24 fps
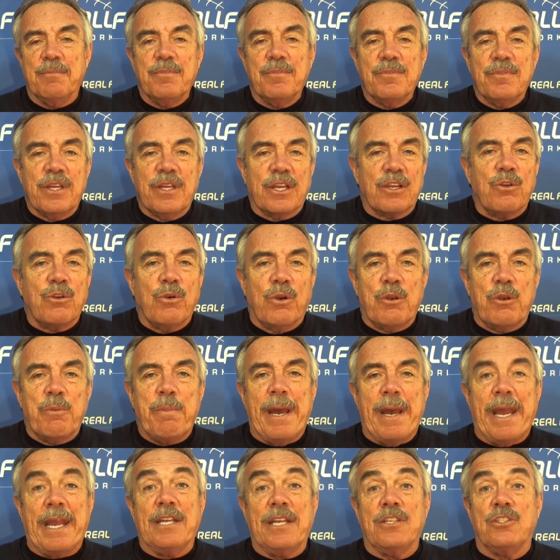Their
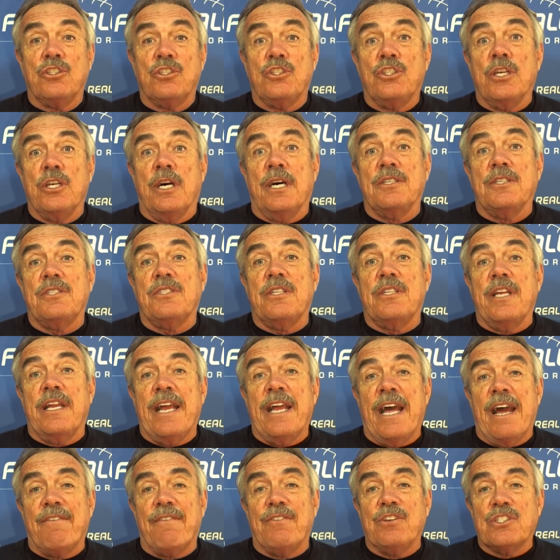quarterback is just an
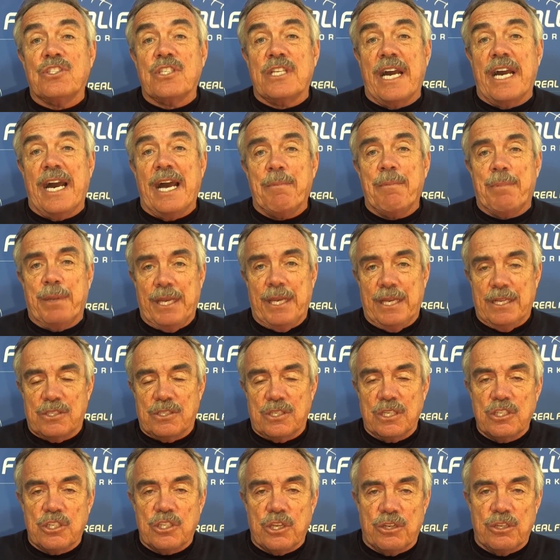average guy, but he
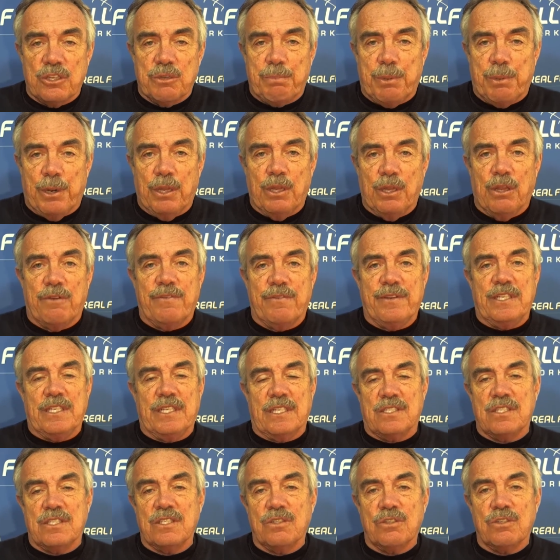doesn't turn the ball over. He
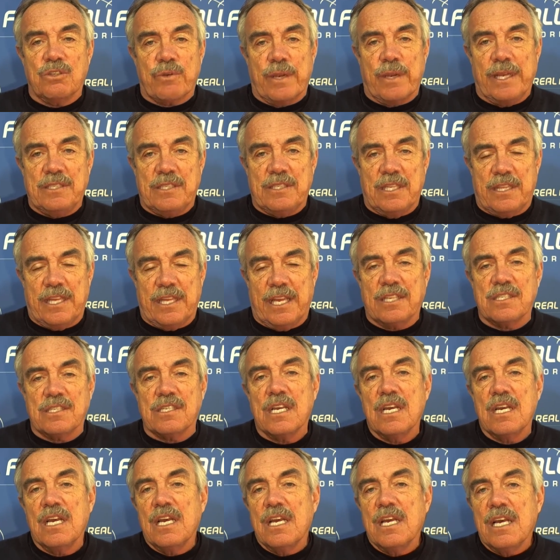doesn't do crazy things.
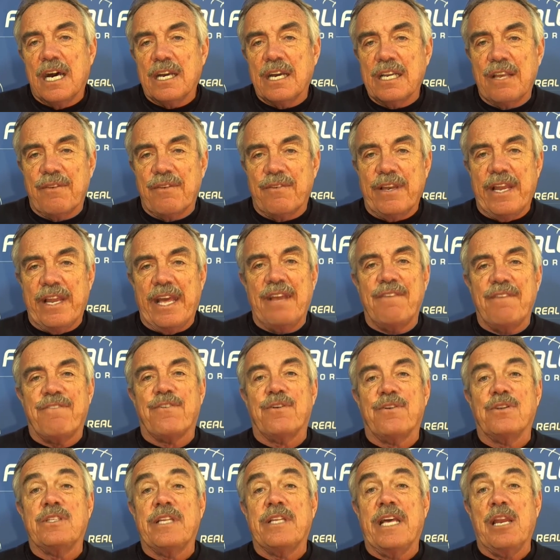I'll give an A
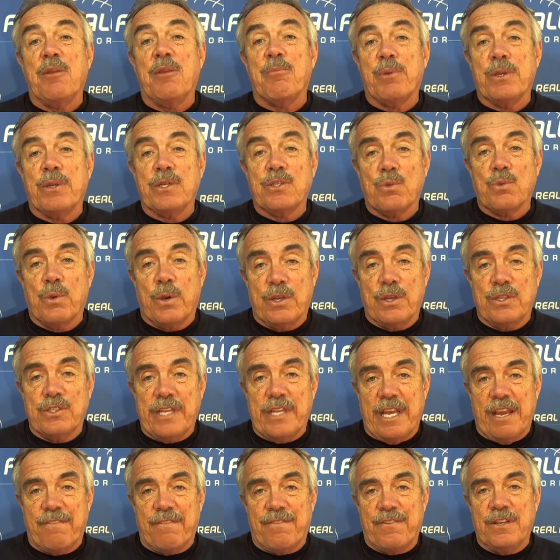for Teddy Bridgewater's
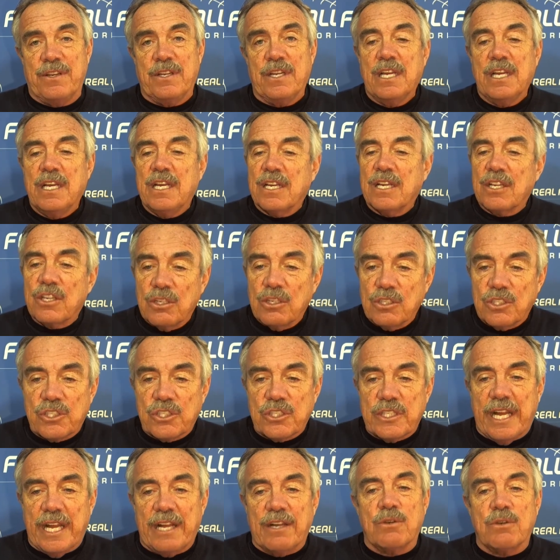effort. Good
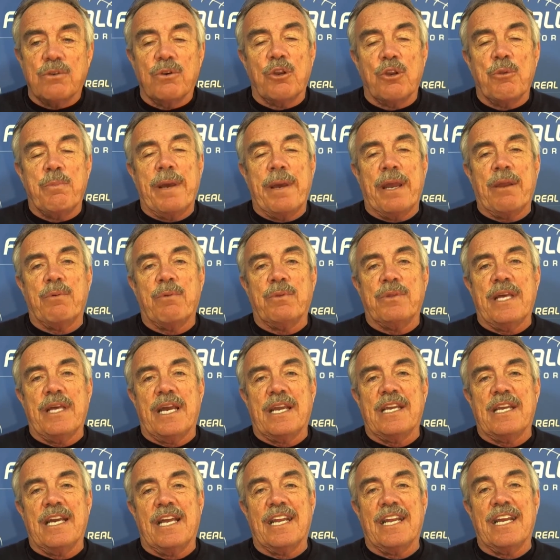style quarterback with that
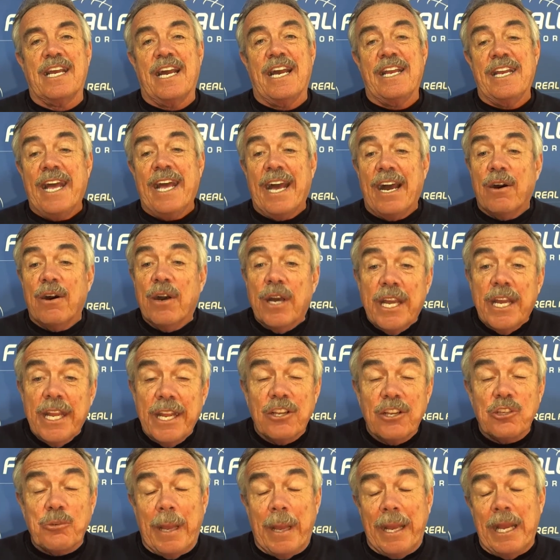kind of guy. Now,
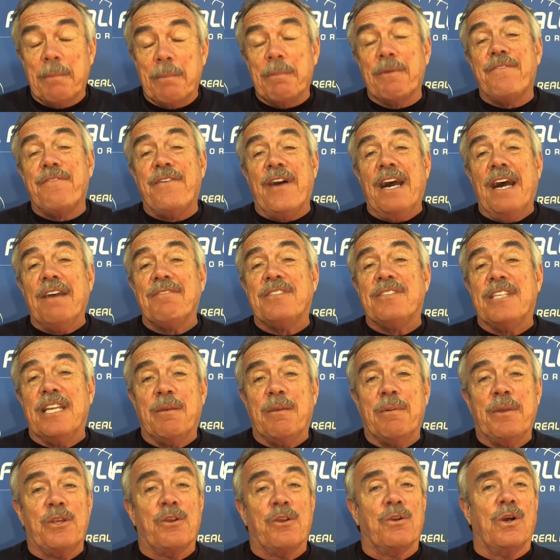here's my number 5 team,
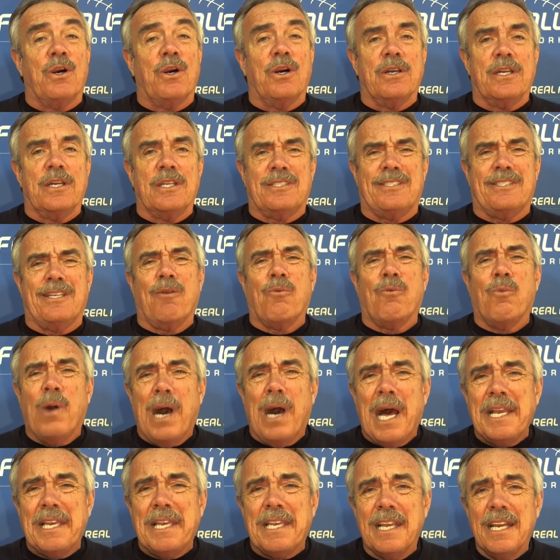and you're all going to say,
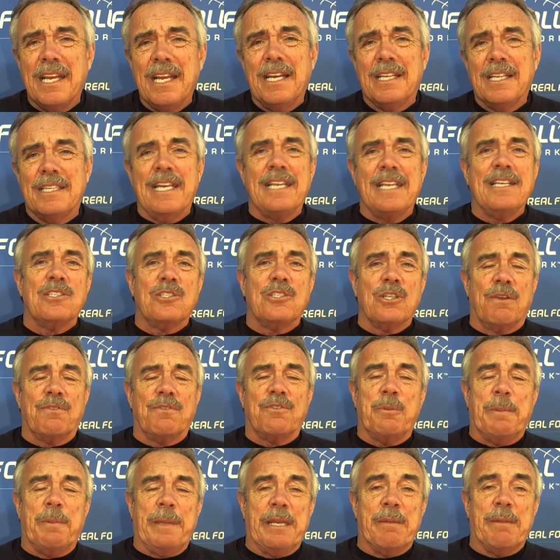what? They deserve
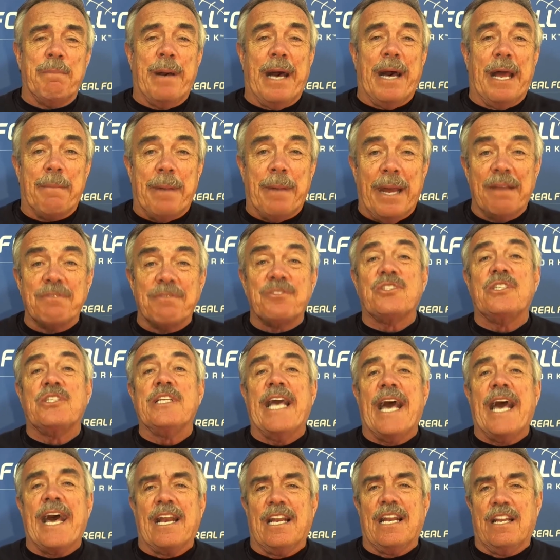to be in the bottom. I have
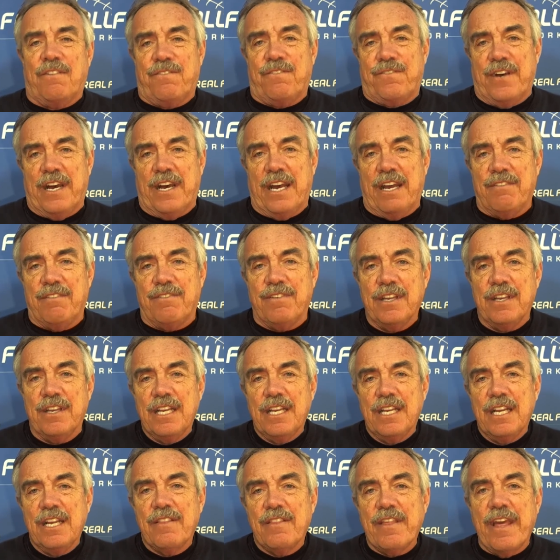Seattle at 5.
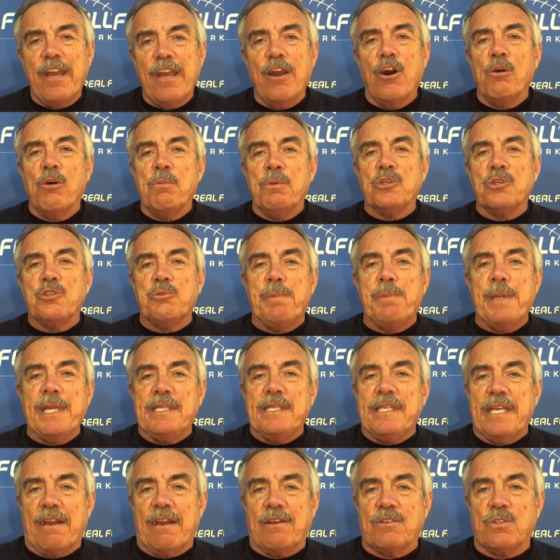They almost beat
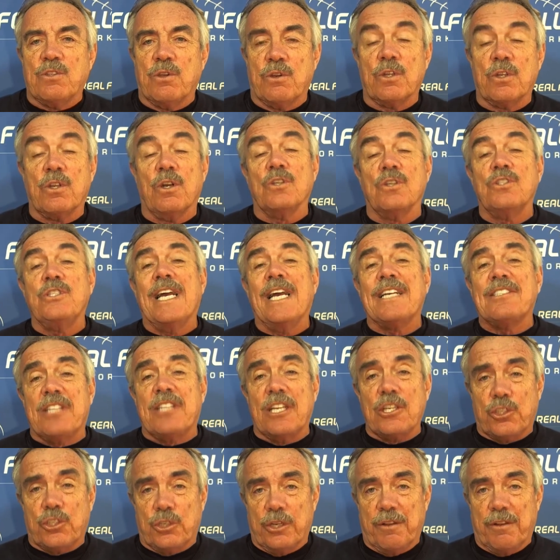the Arizona Cardinals. Yes, they
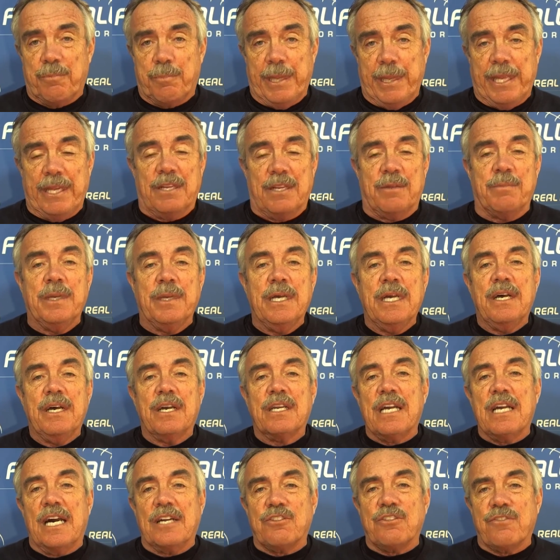should have beaten them.
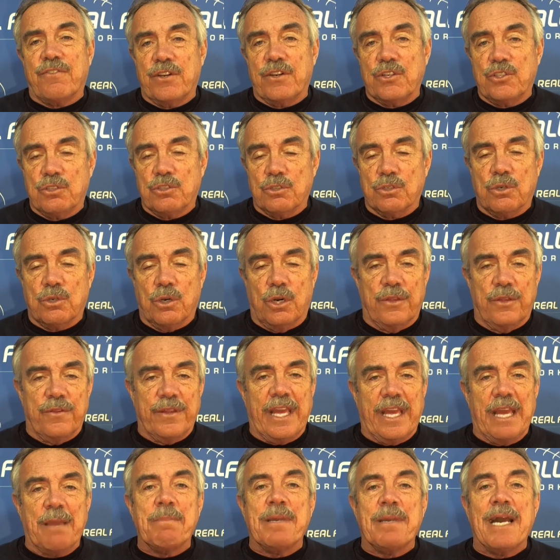Controversial call, and they
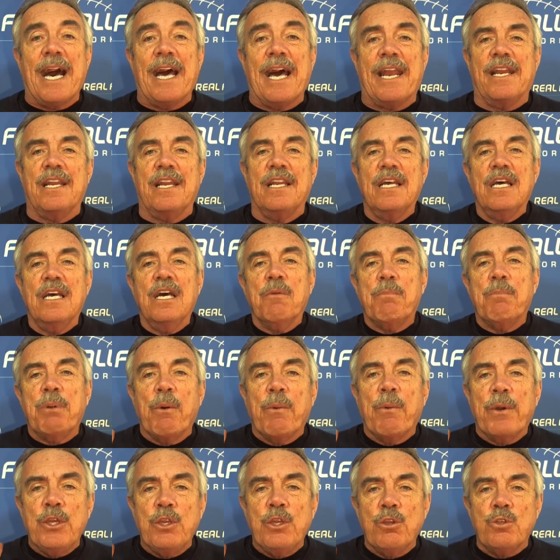ain't got it. But
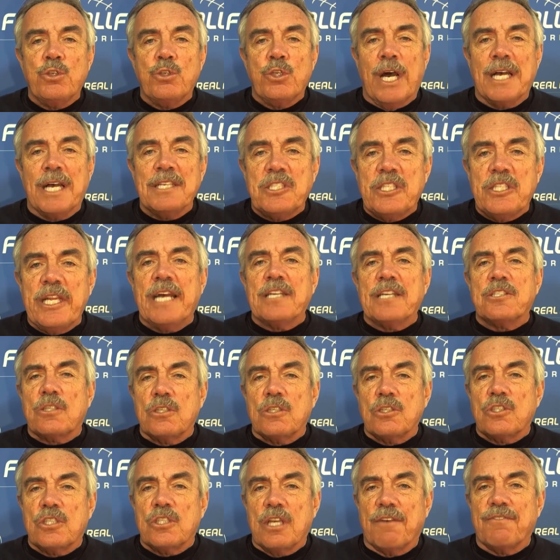when you just ask
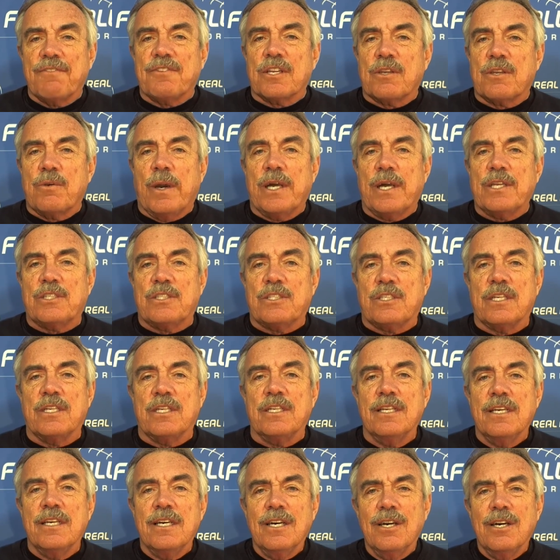yourself the question,
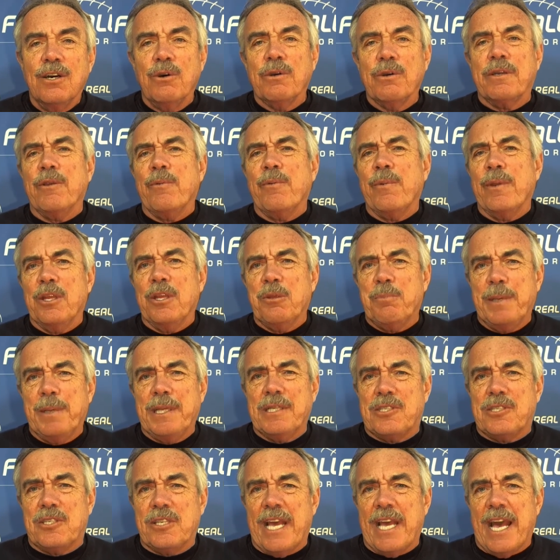who can really beat
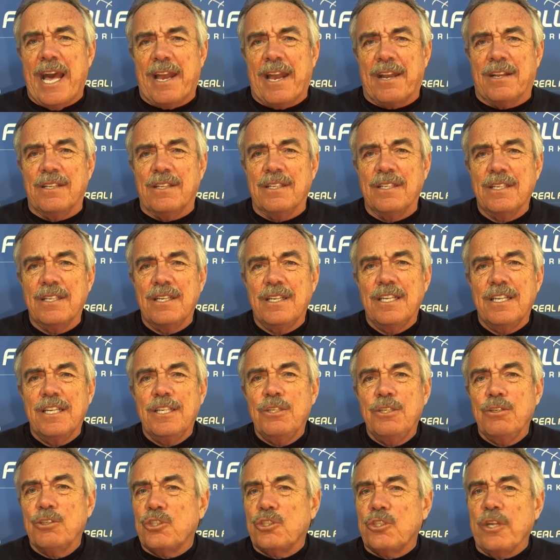Seattle?
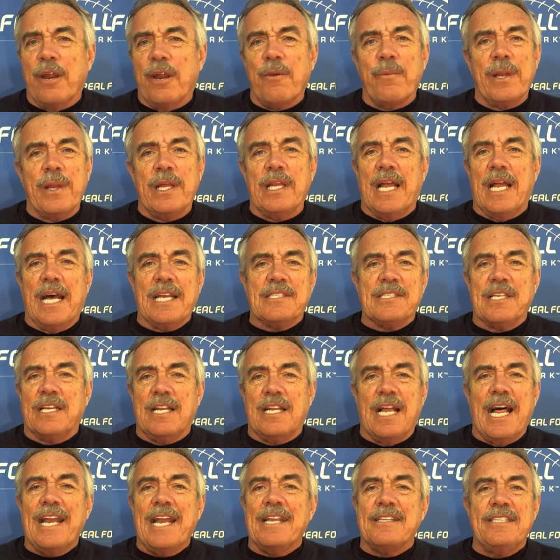You start realizing a
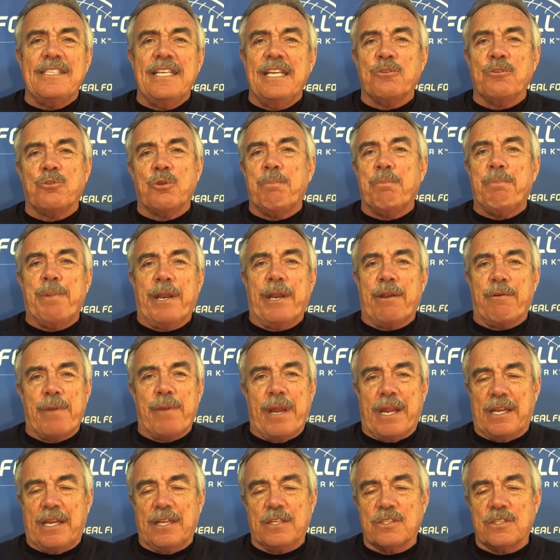lot of teams with better
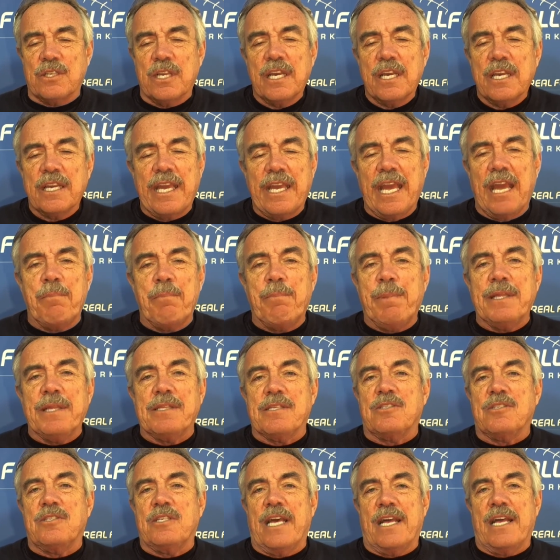records can't beat the
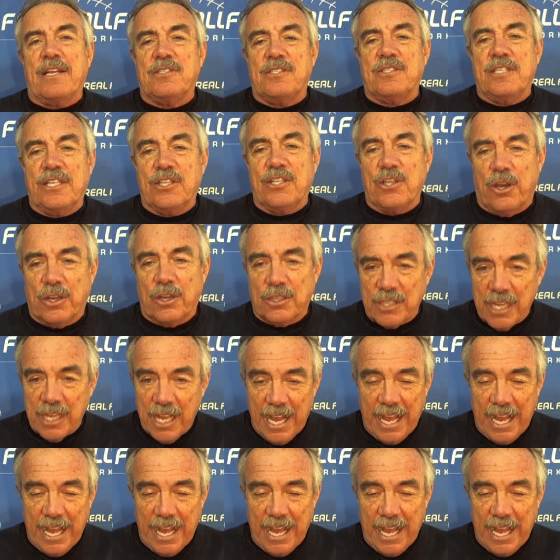Seattle Seahawks.